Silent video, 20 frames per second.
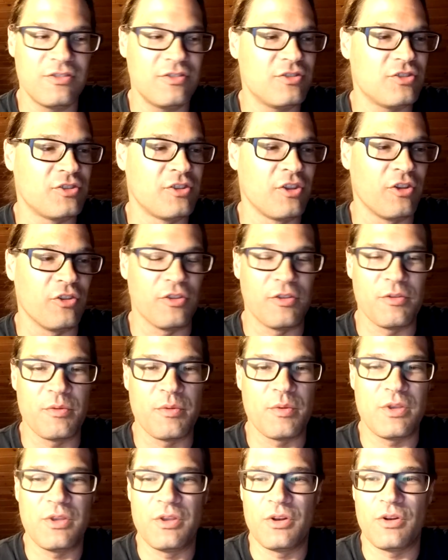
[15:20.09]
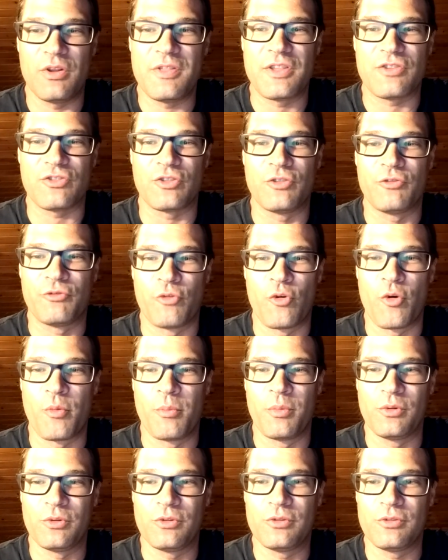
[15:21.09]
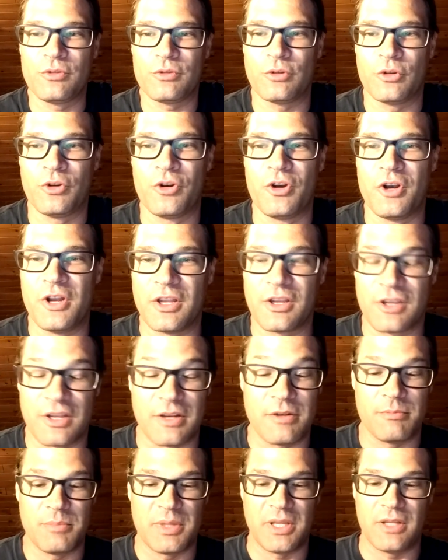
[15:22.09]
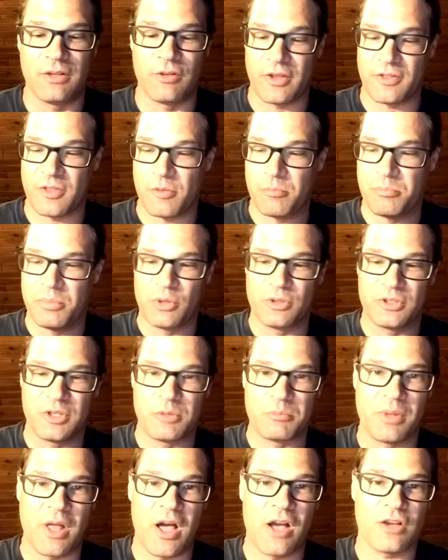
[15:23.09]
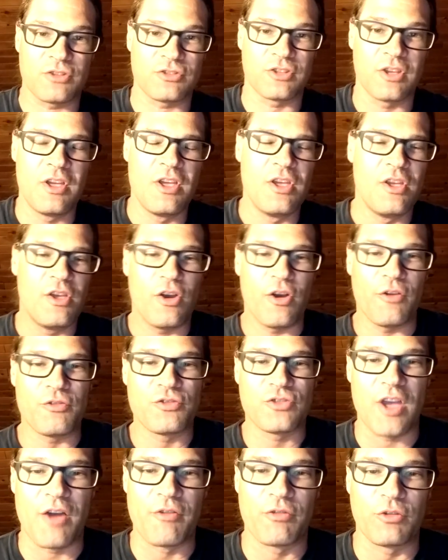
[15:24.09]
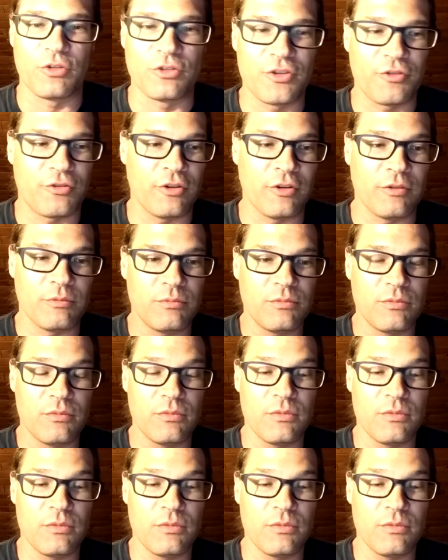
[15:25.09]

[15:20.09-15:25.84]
still, this informal learning can be like the building blocks of several different,